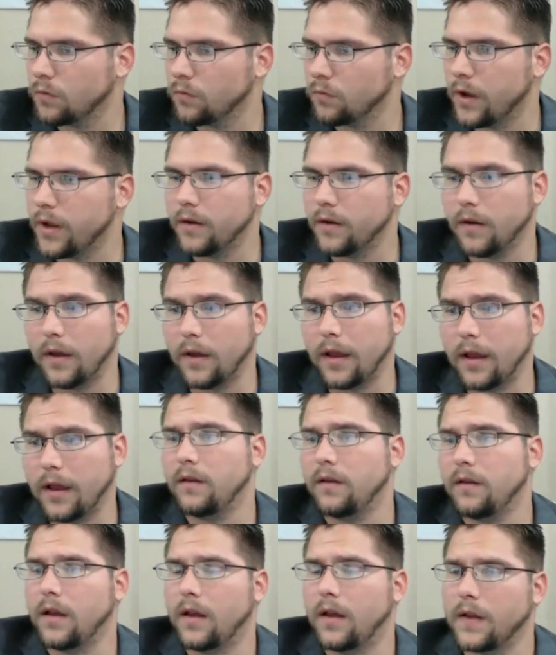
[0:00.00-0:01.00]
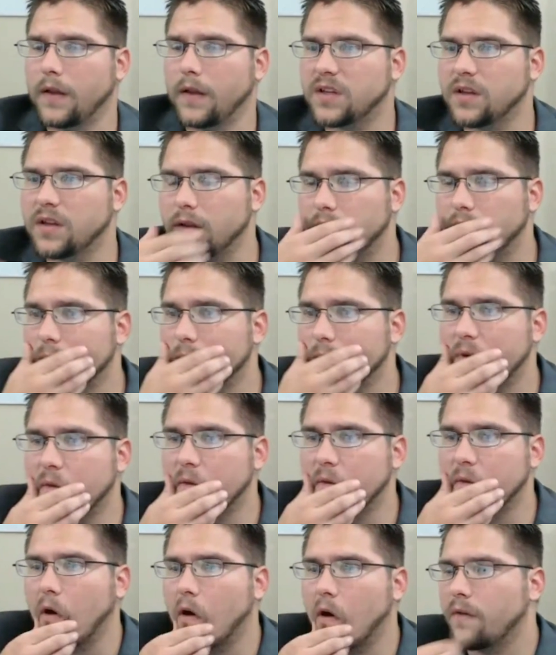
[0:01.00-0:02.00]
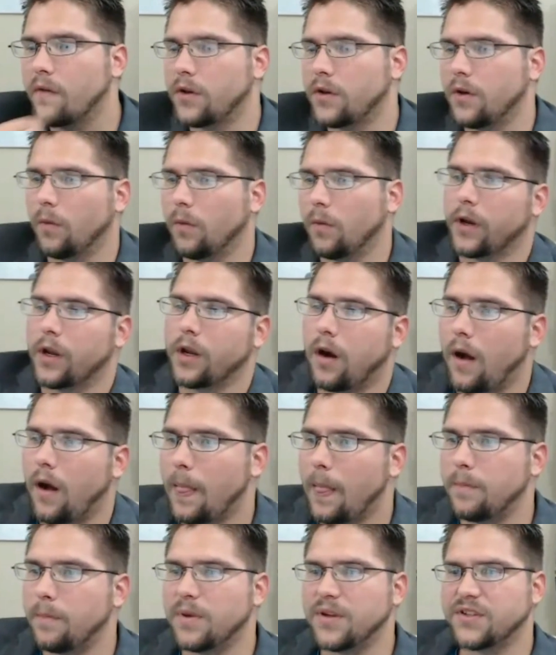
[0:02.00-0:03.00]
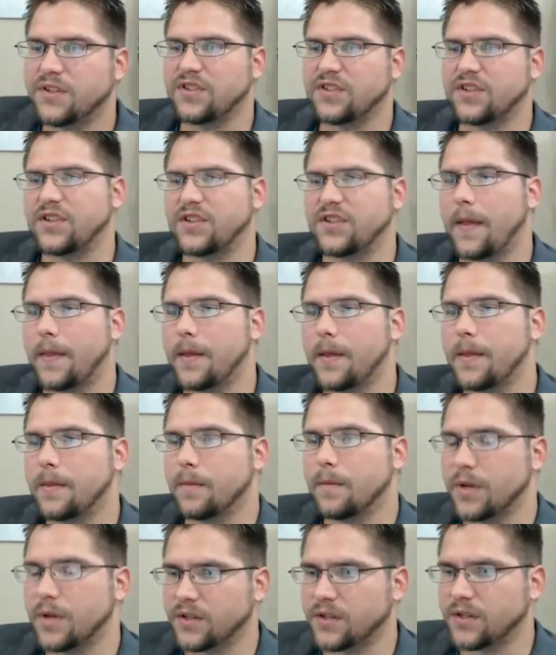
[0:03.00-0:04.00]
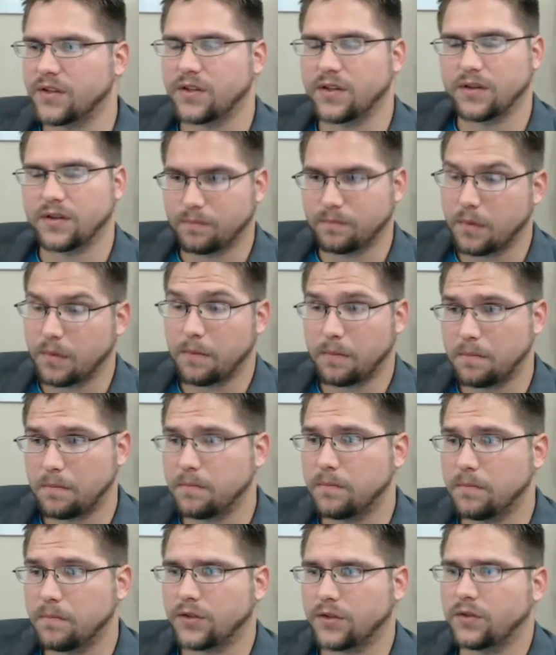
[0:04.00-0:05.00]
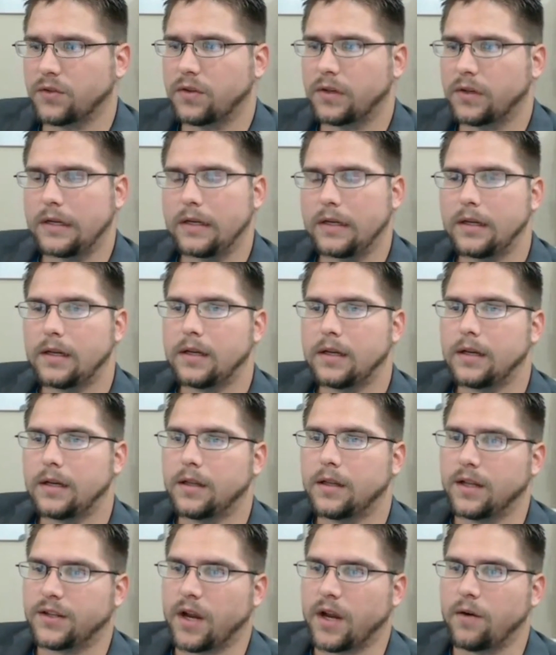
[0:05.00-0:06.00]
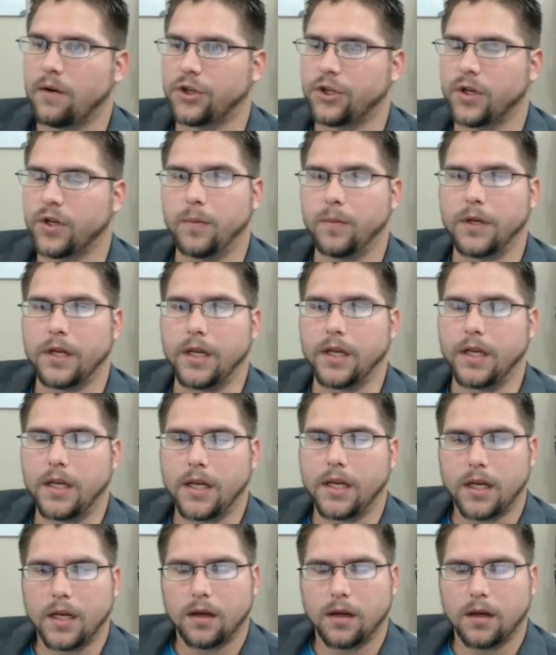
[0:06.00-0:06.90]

Right, and that's a big part of it. You're working on the business and not in the business, and that's how it should be.